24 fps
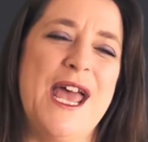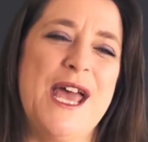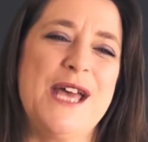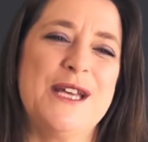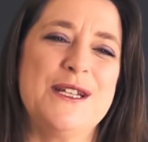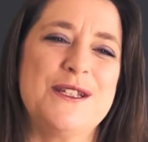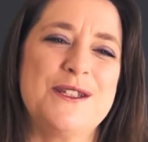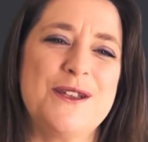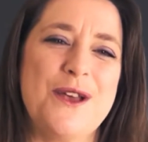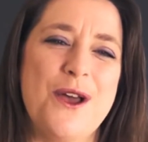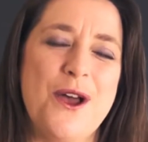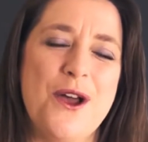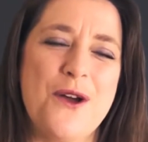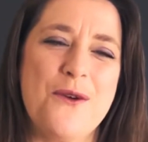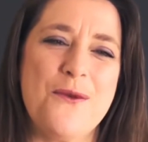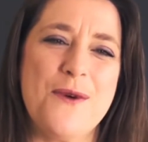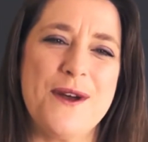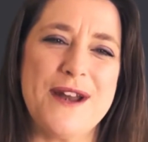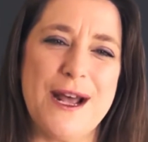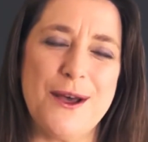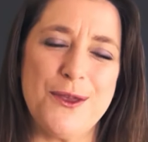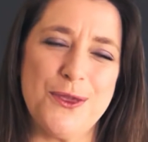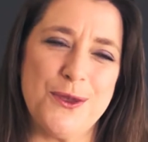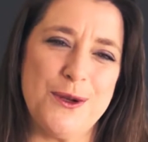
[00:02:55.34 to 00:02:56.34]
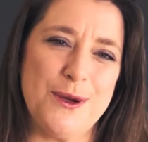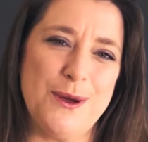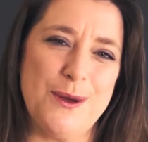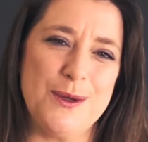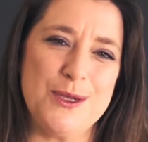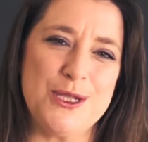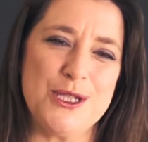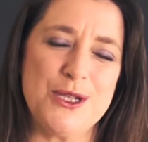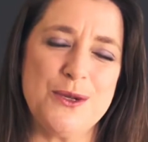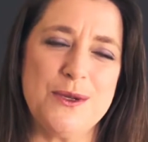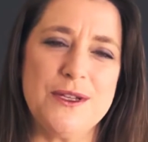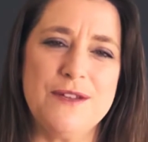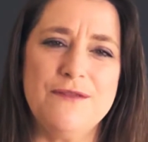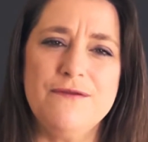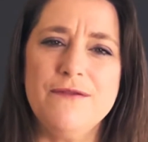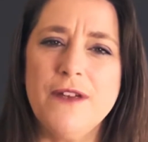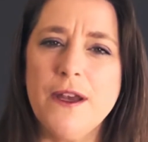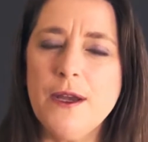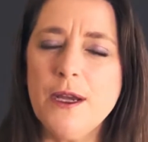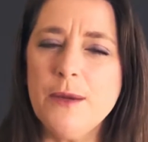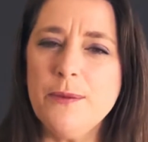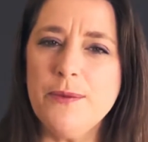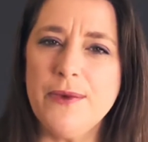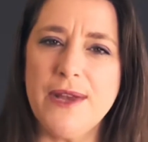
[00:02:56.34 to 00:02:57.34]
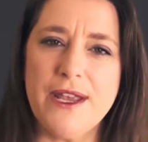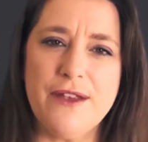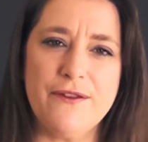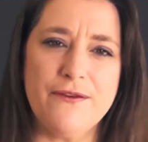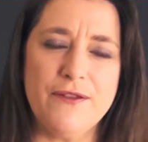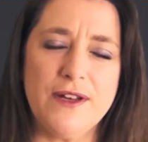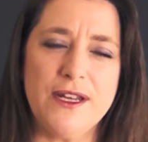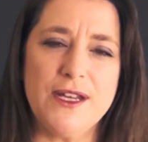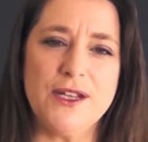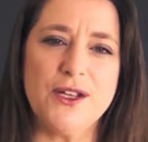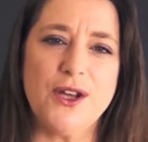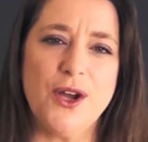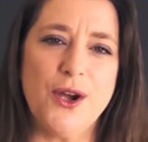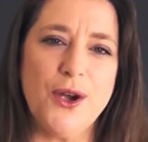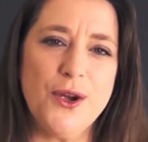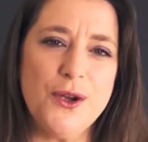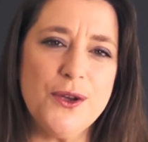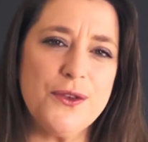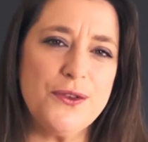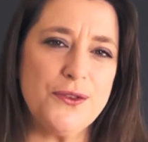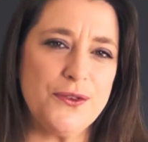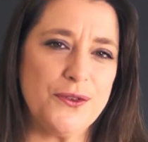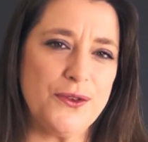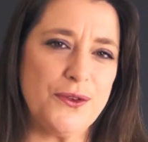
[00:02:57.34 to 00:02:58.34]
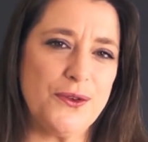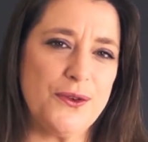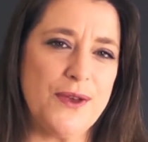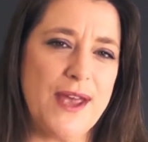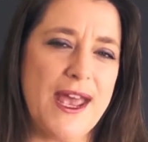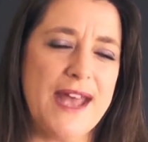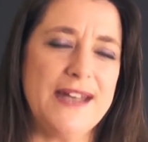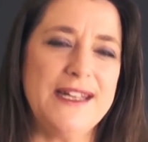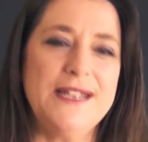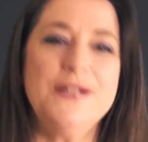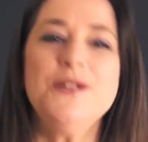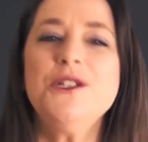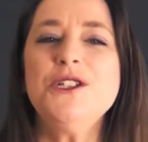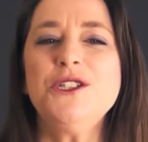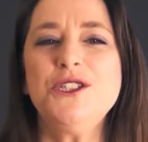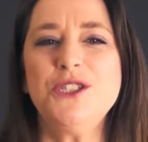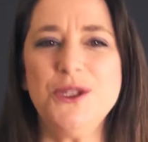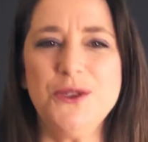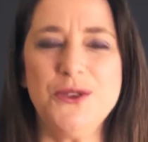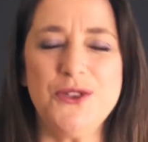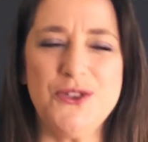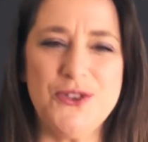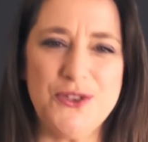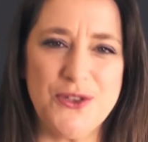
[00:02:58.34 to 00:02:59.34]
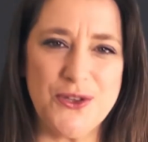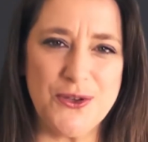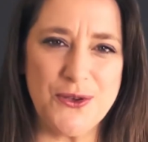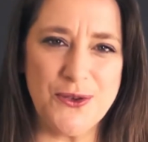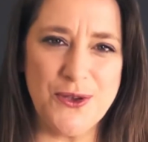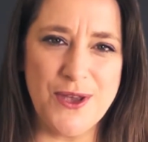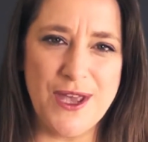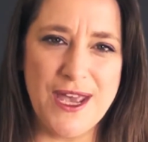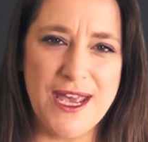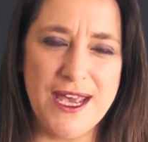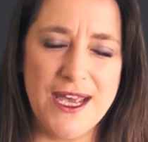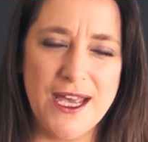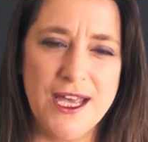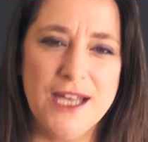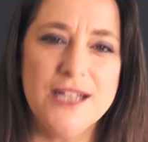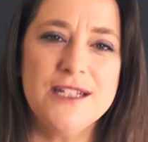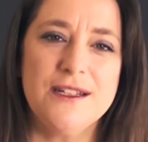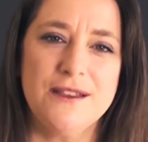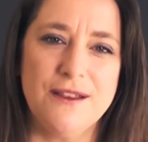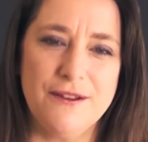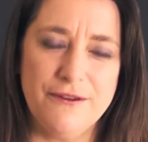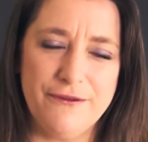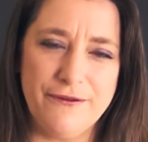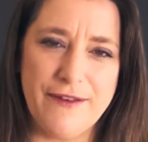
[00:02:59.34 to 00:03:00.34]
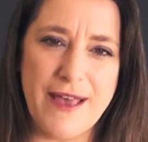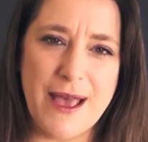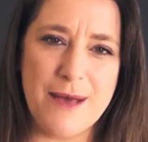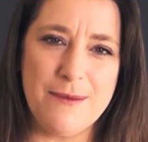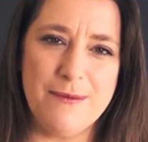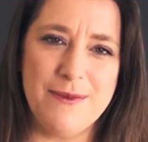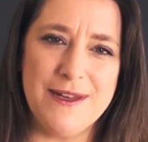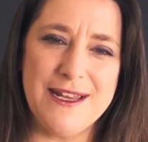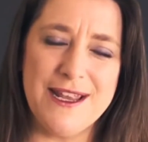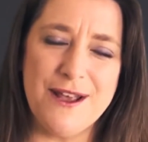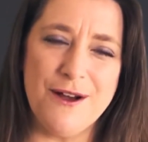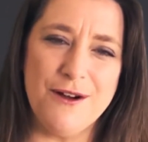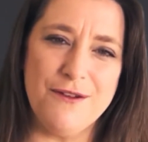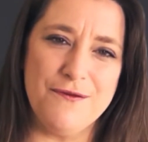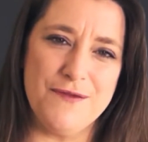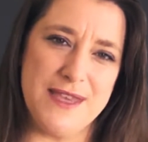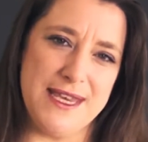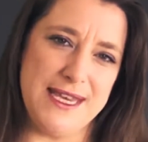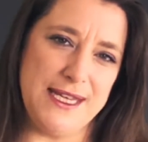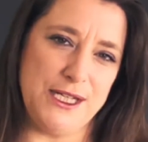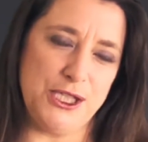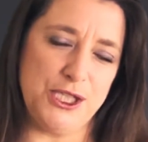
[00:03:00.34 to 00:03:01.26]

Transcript: So what I thought I'd do is very briefly go through and introduce you to the family of the I